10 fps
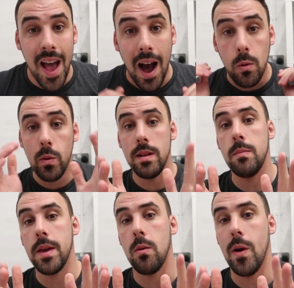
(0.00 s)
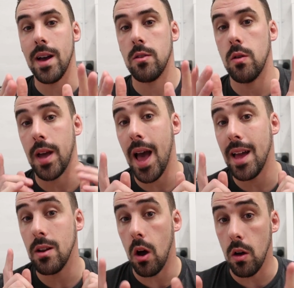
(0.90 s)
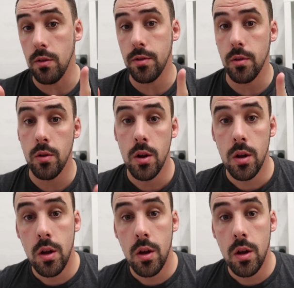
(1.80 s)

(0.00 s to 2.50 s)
I will be at Waxstock, and also